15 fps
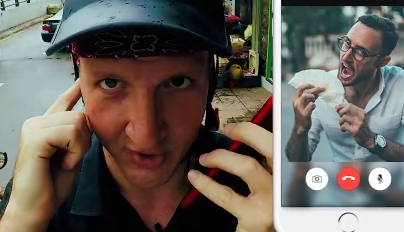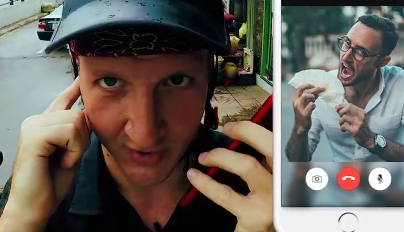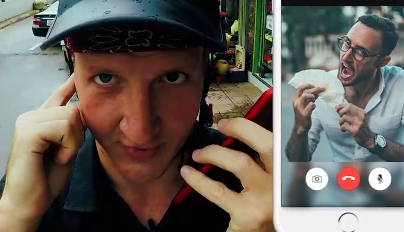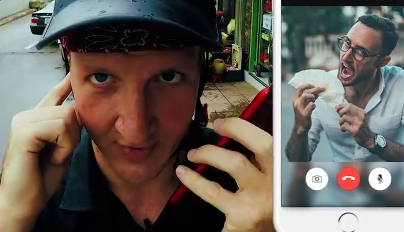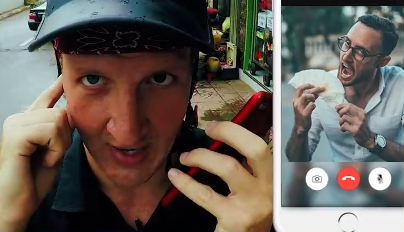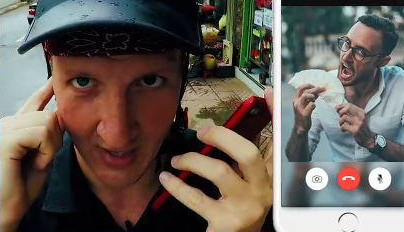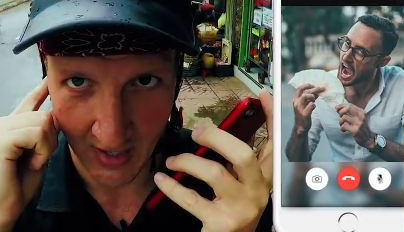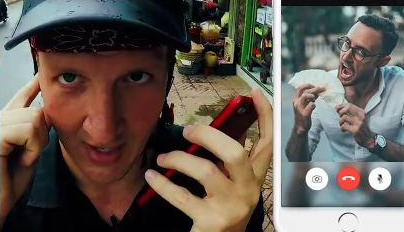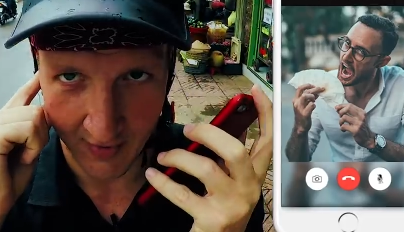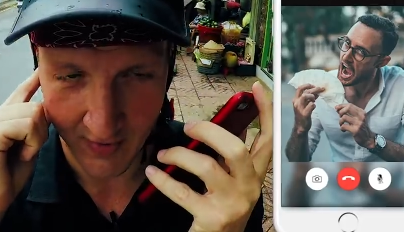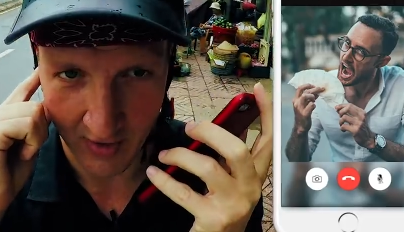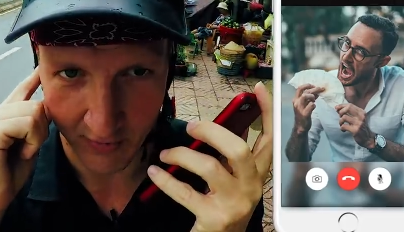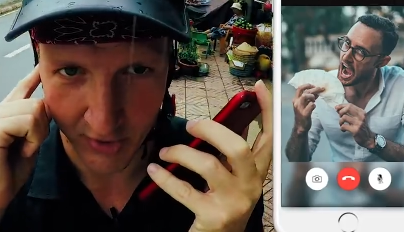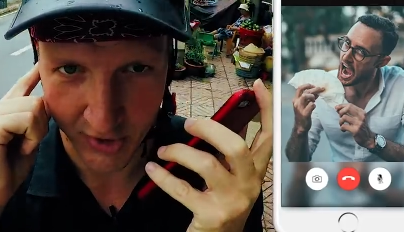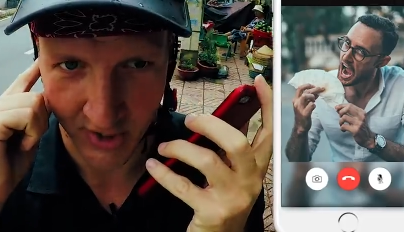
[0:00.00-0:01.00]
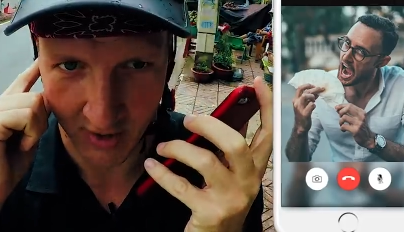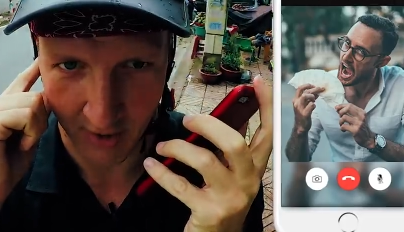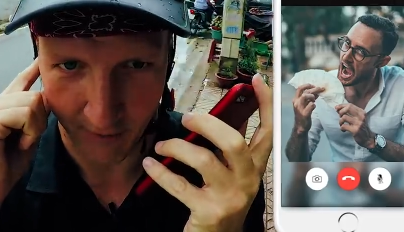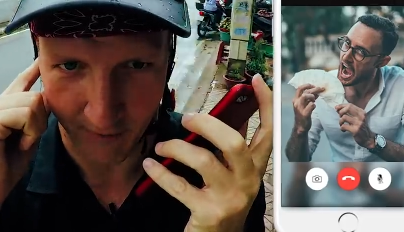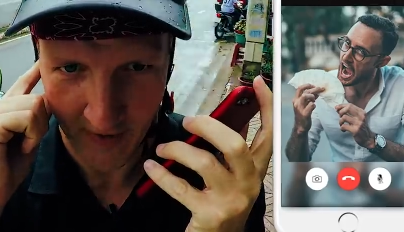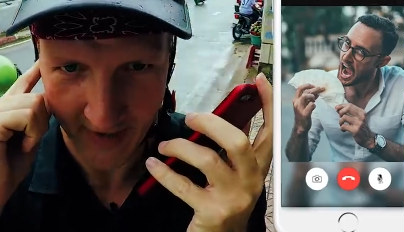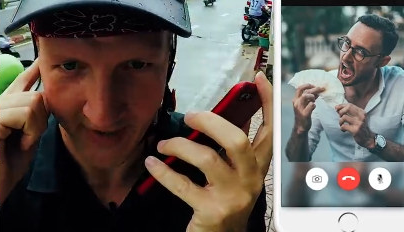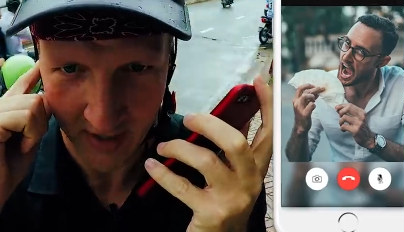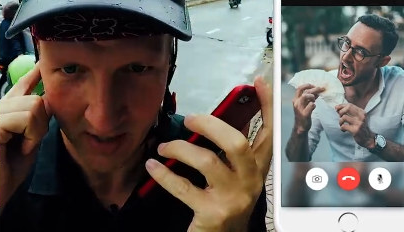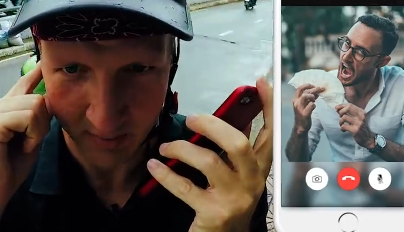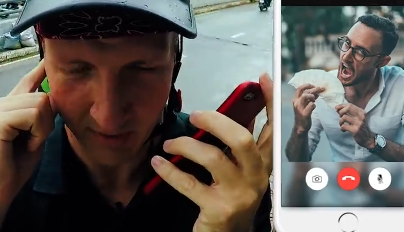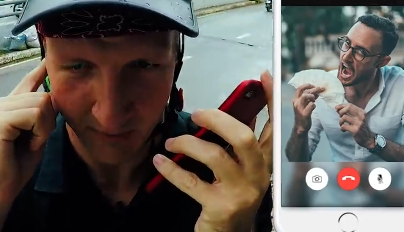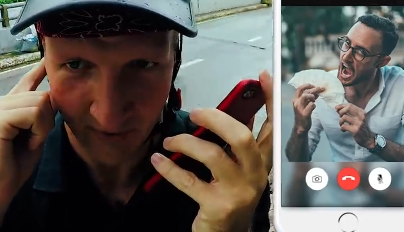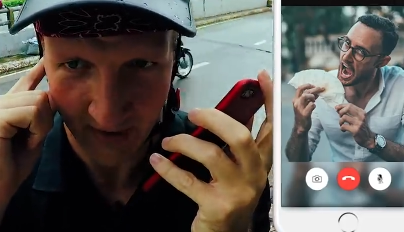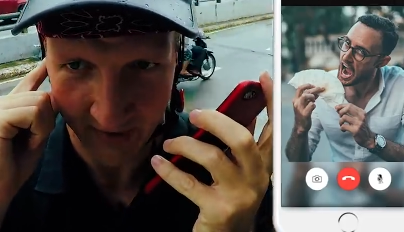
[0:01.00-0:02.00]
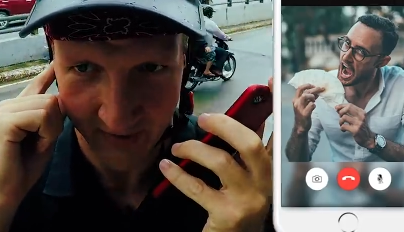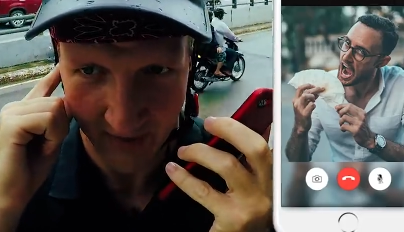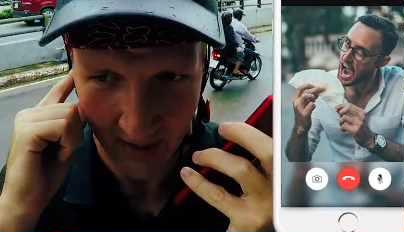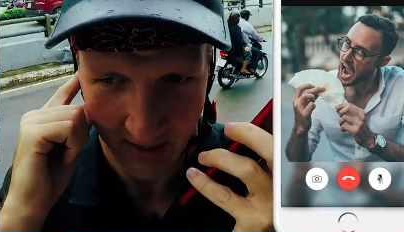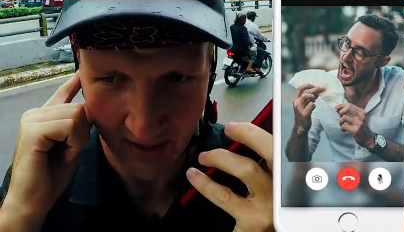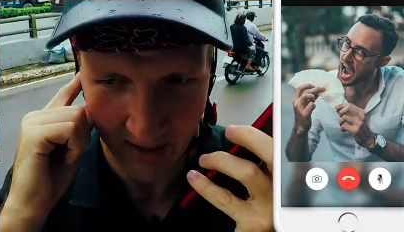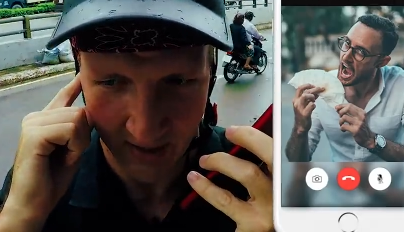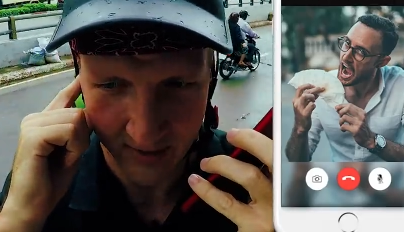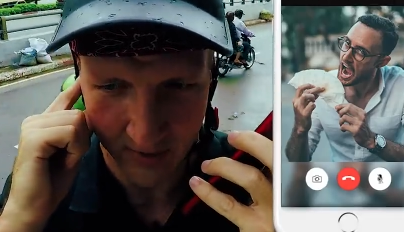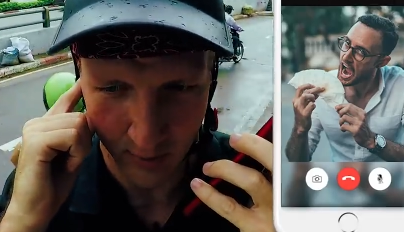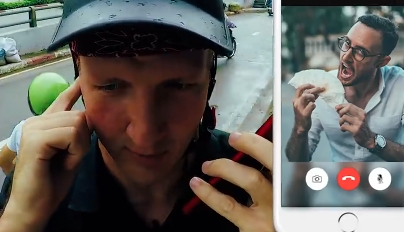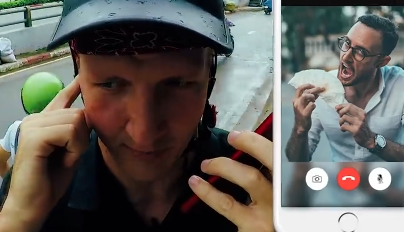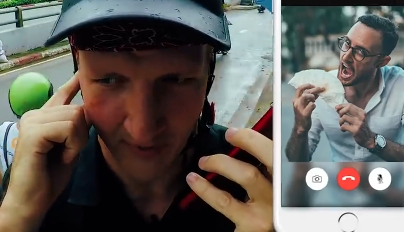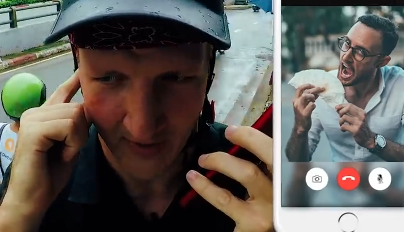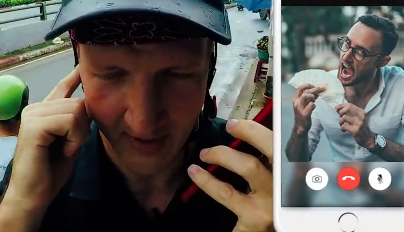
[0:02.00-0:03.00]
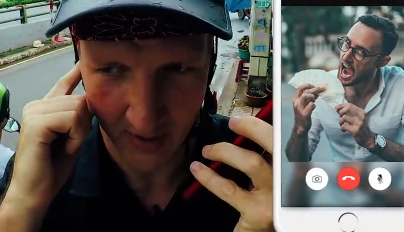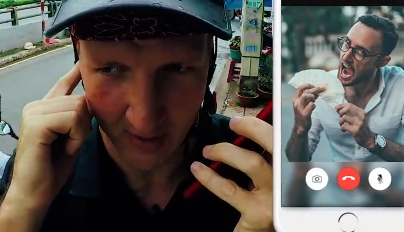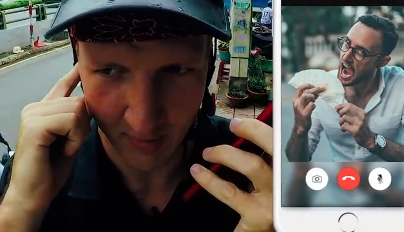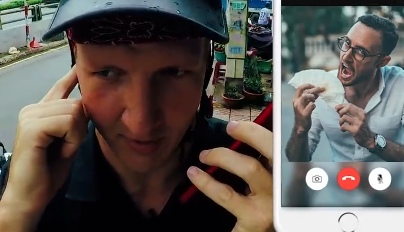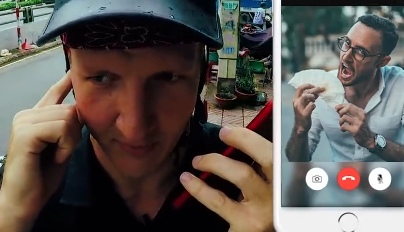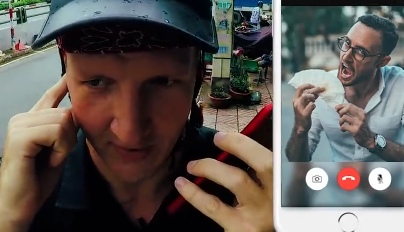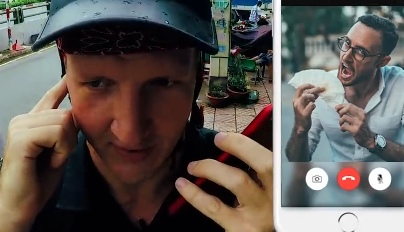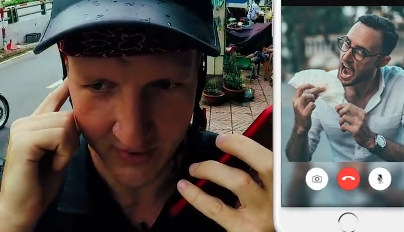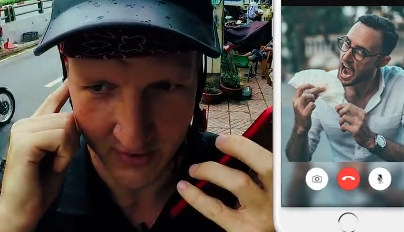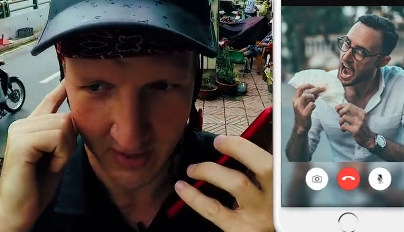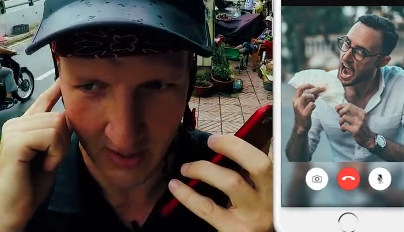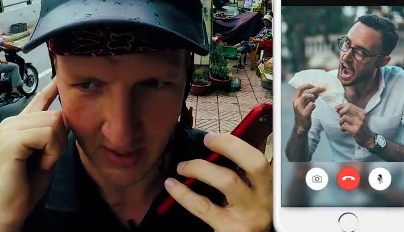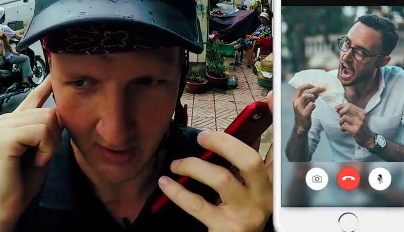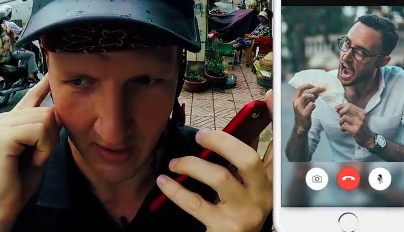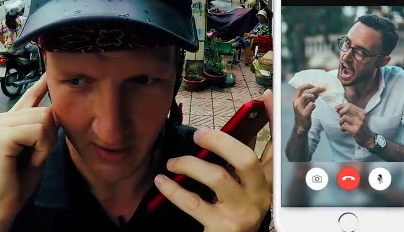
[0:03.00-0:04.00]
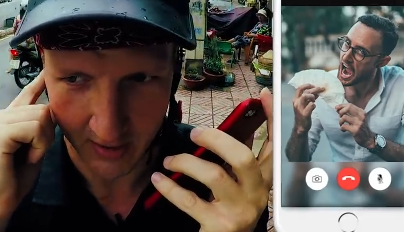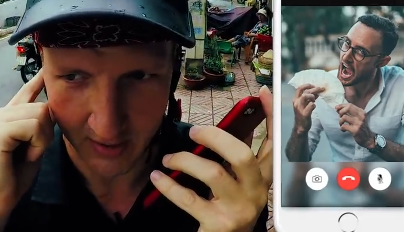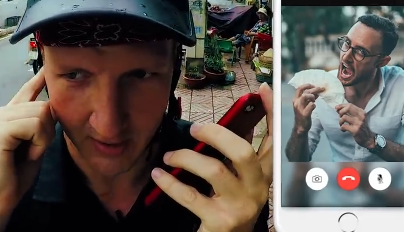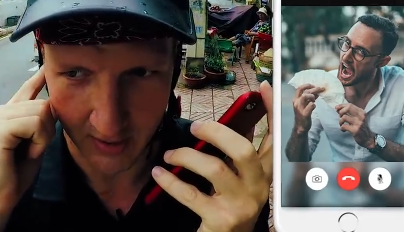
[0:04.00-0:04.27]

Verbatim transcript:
Speaker 1: just that I've never done a fake yummy face and I can't do a fake yummy face today. Like,